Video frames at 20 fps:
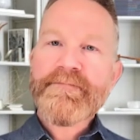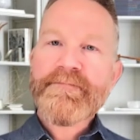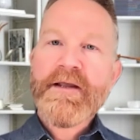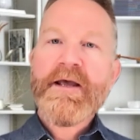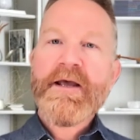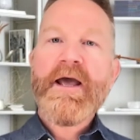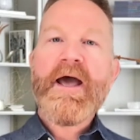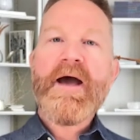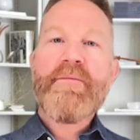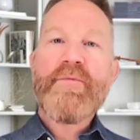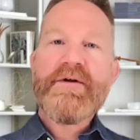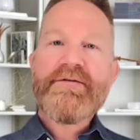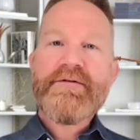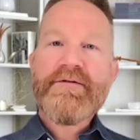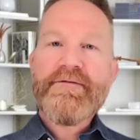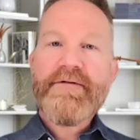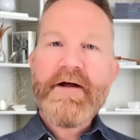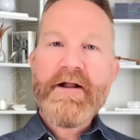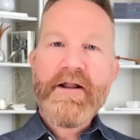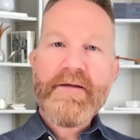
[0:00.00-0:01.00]
and we
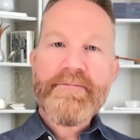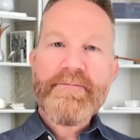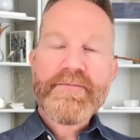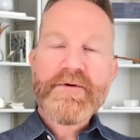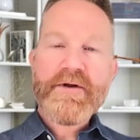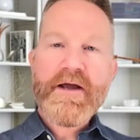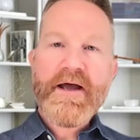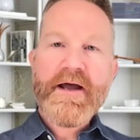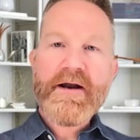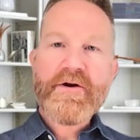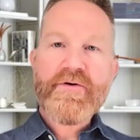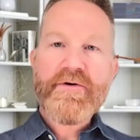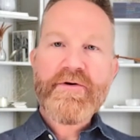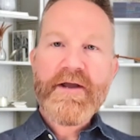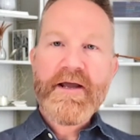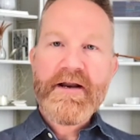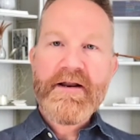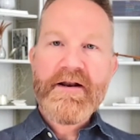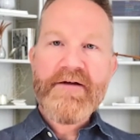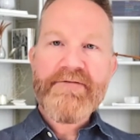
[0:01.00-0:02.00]
developed and
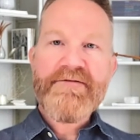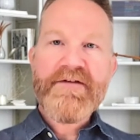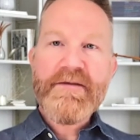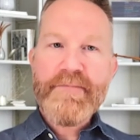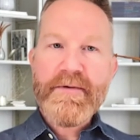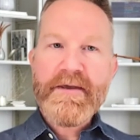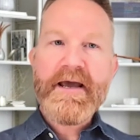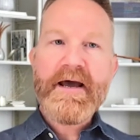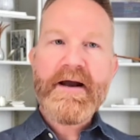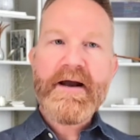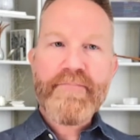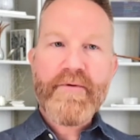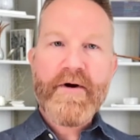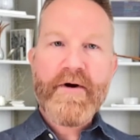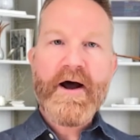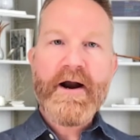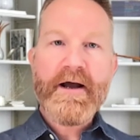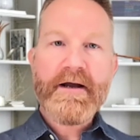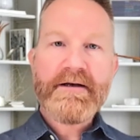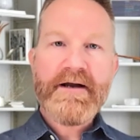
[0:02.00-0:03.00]
created a VPN
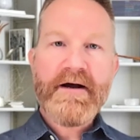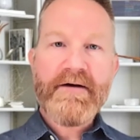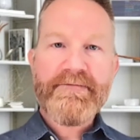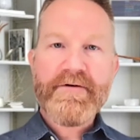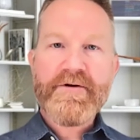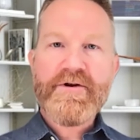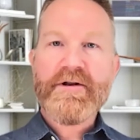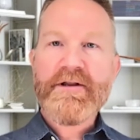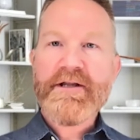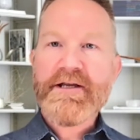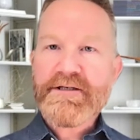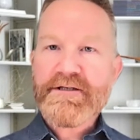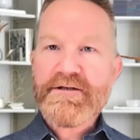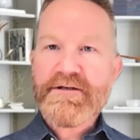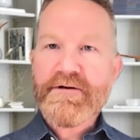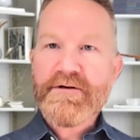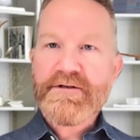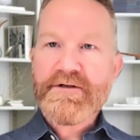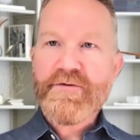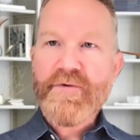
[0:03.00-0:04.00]
product. Now, for your
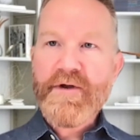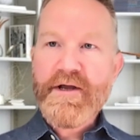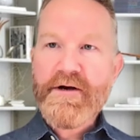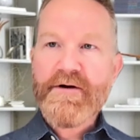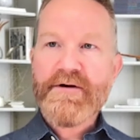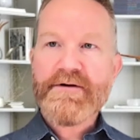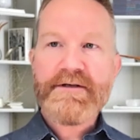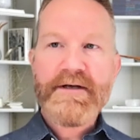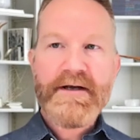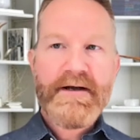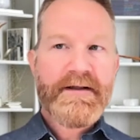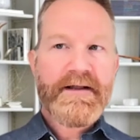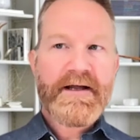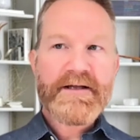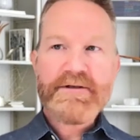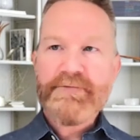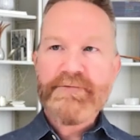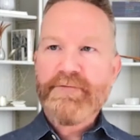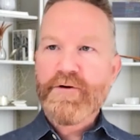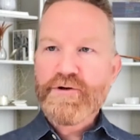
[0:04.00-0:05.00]
listeners and readers,
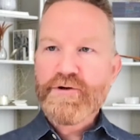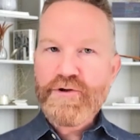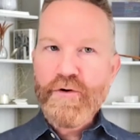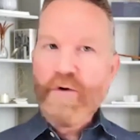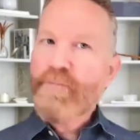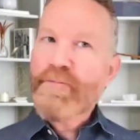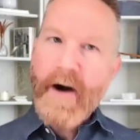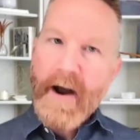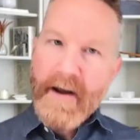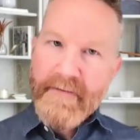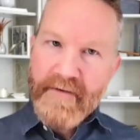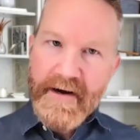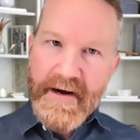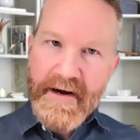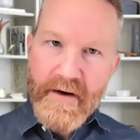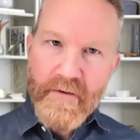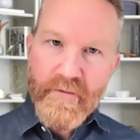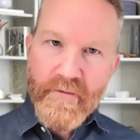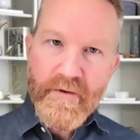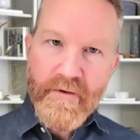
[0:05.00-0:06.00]
that's a virtual private
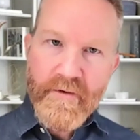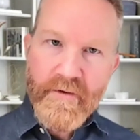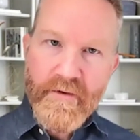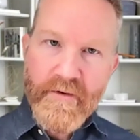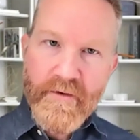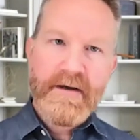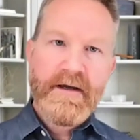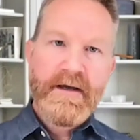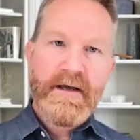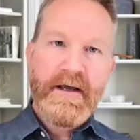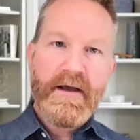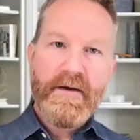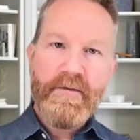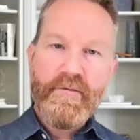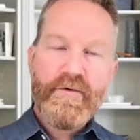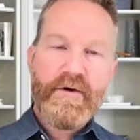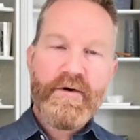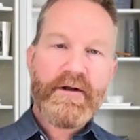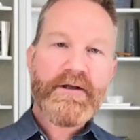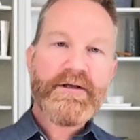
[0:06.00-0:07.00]
network. It
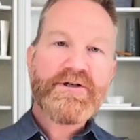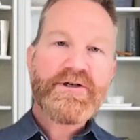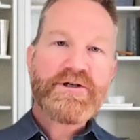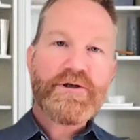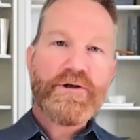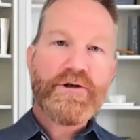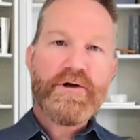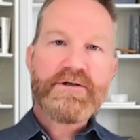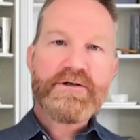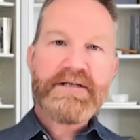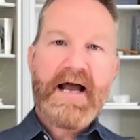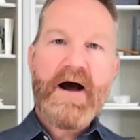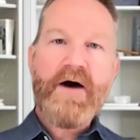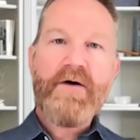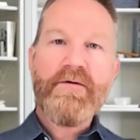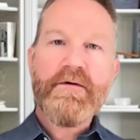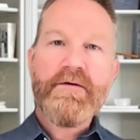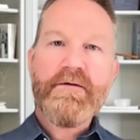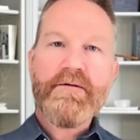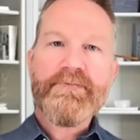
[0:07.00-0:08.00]
really just looks
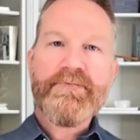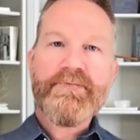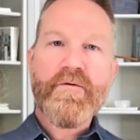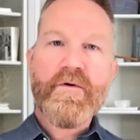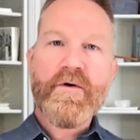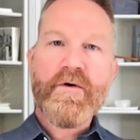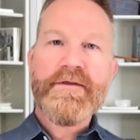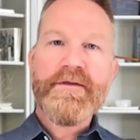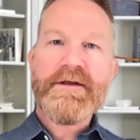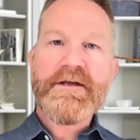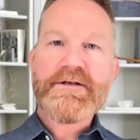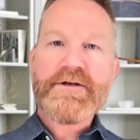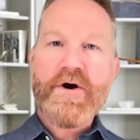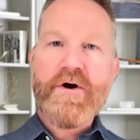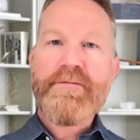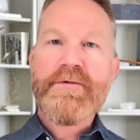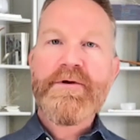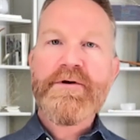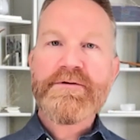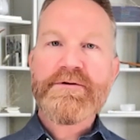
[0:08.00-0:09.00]
out for these
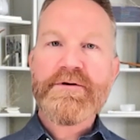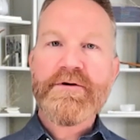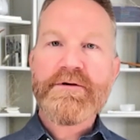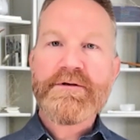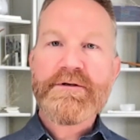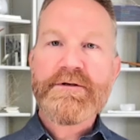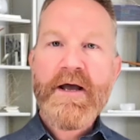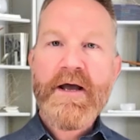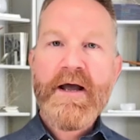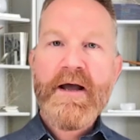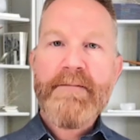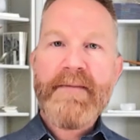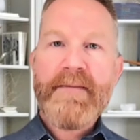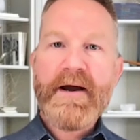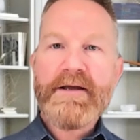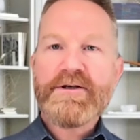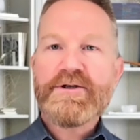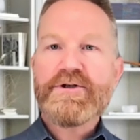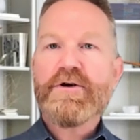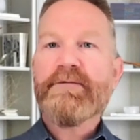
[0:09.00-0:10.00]
home users by
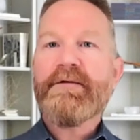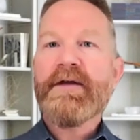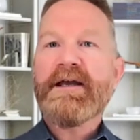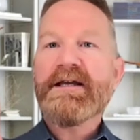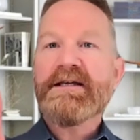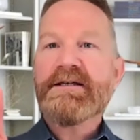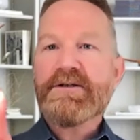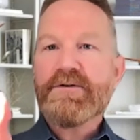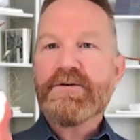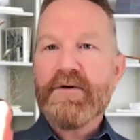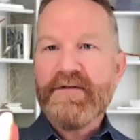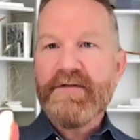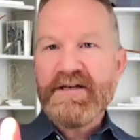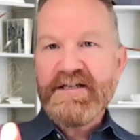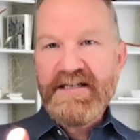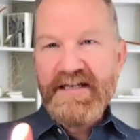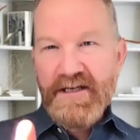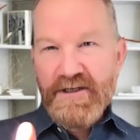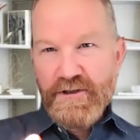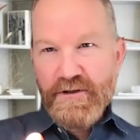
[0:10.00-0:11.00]
serving as sort of a
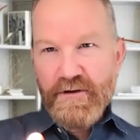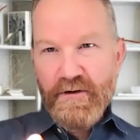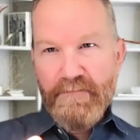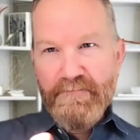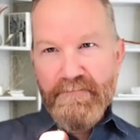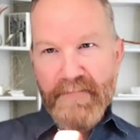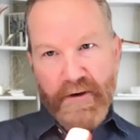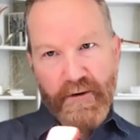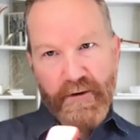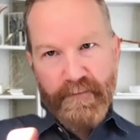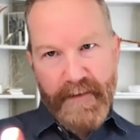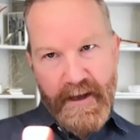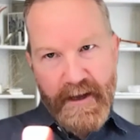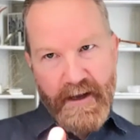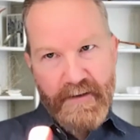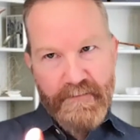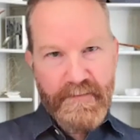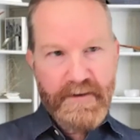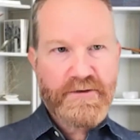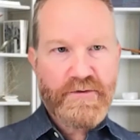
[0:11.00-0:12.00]
digital
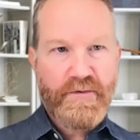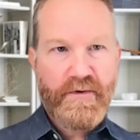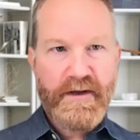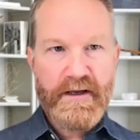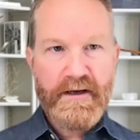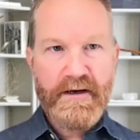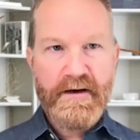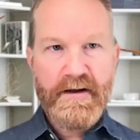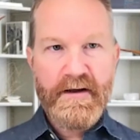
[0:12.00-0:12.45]
middleman between